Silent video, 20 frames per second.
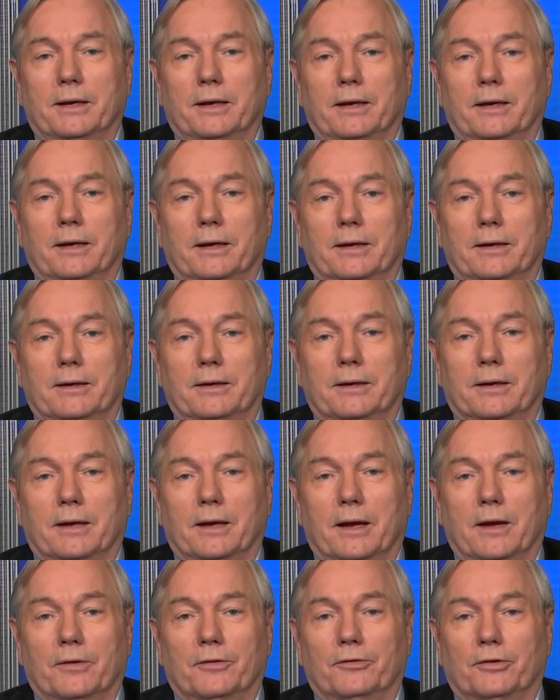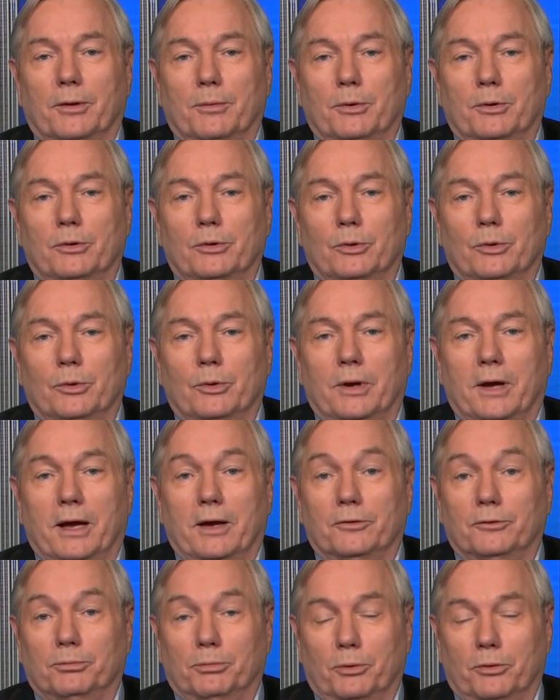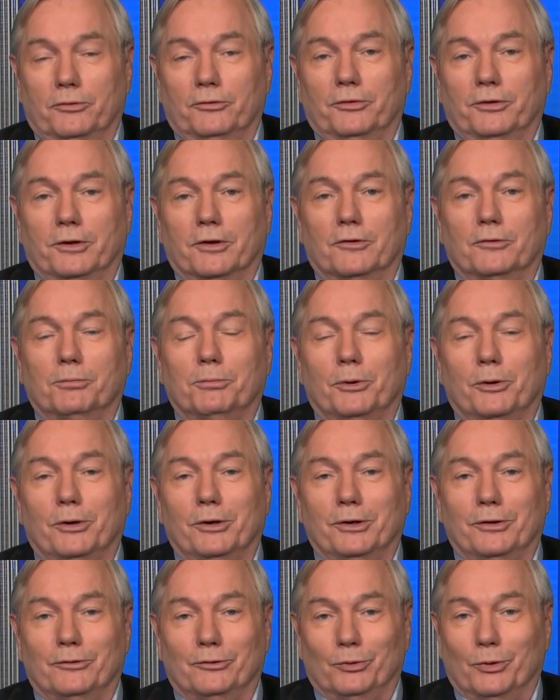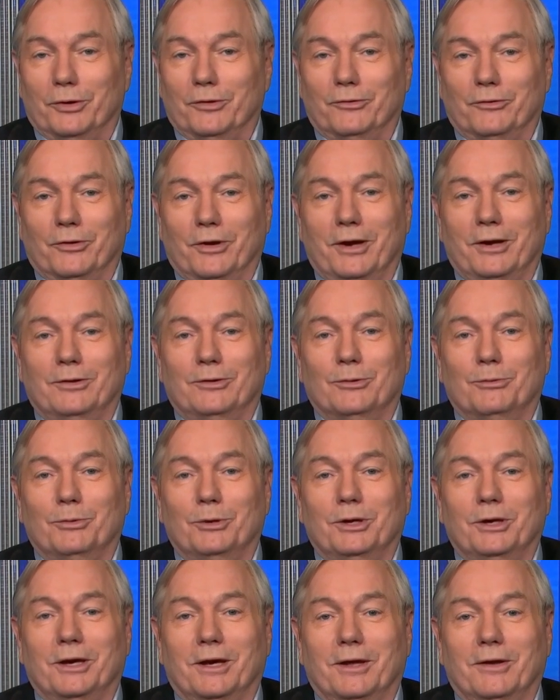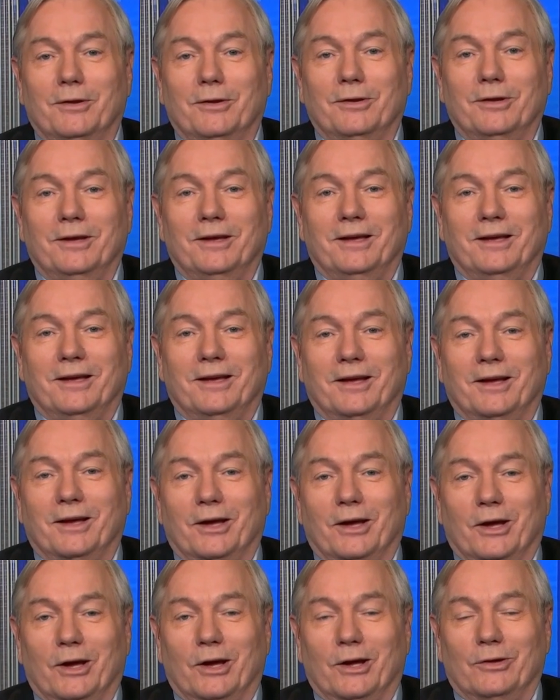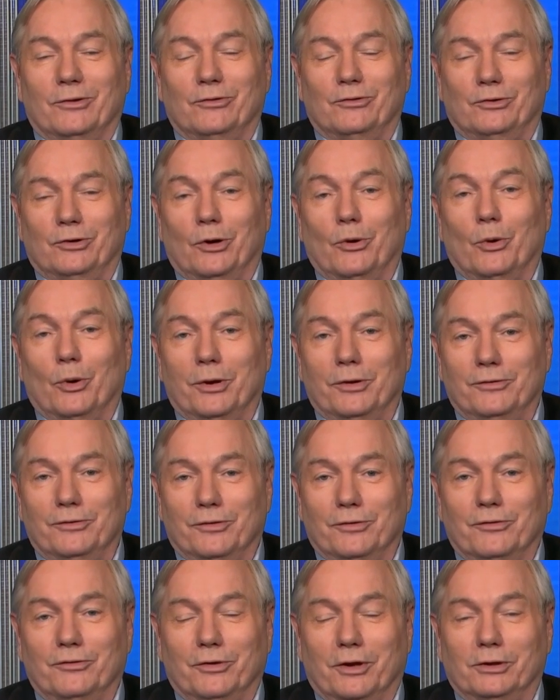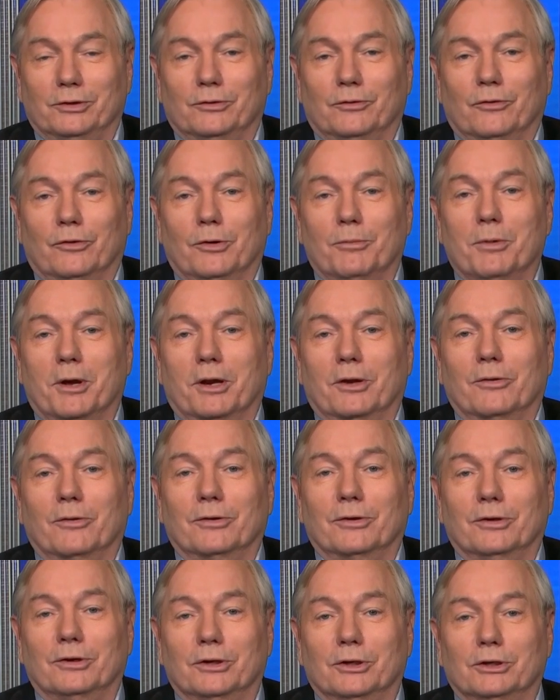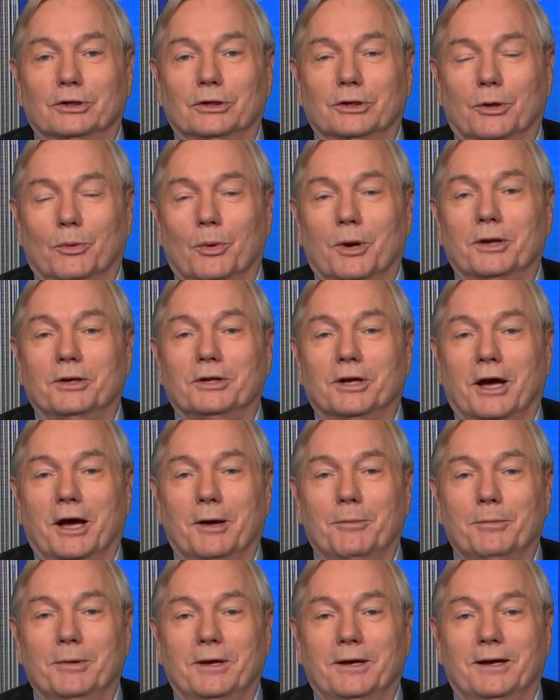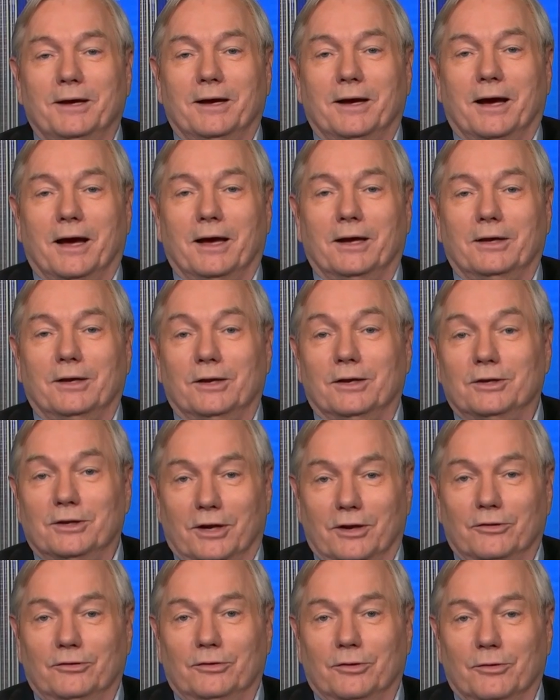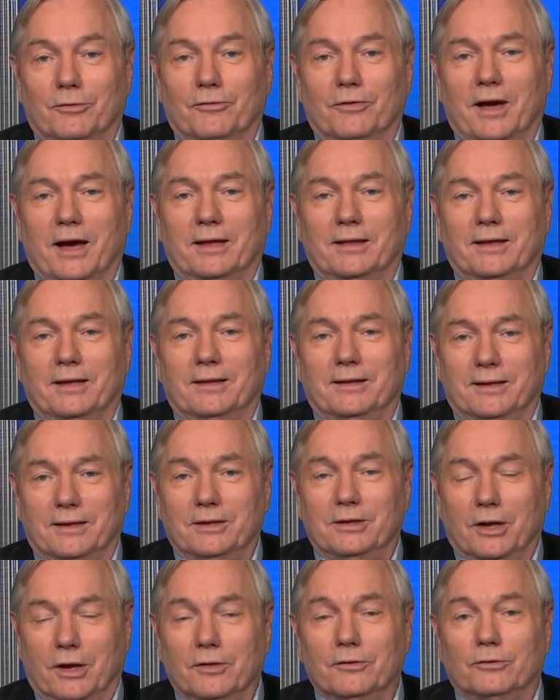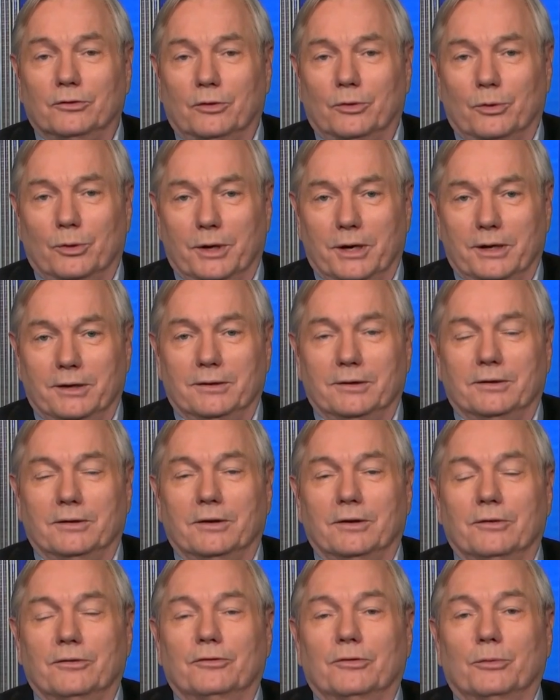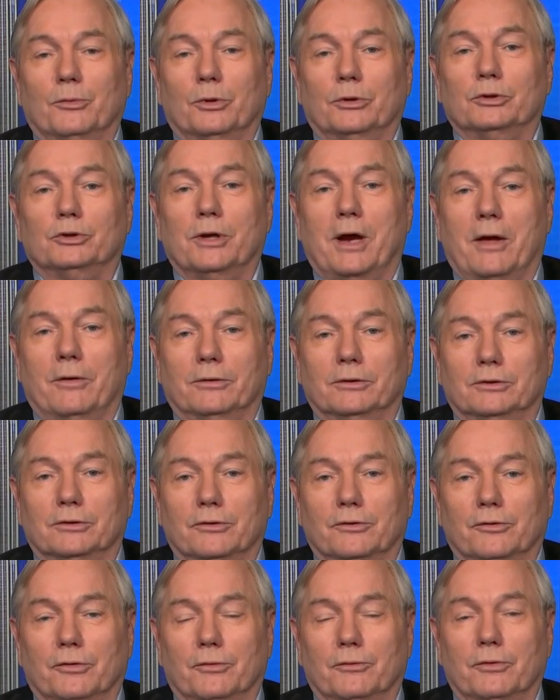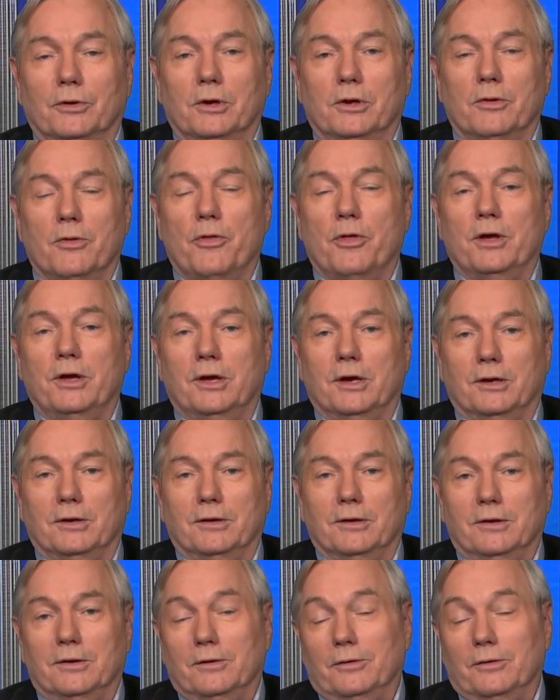And as someone who has personally experienced what it's like to be on steroids as such for a medical condition at one time, I can attest to the fact that it does create some real challenges of thinking.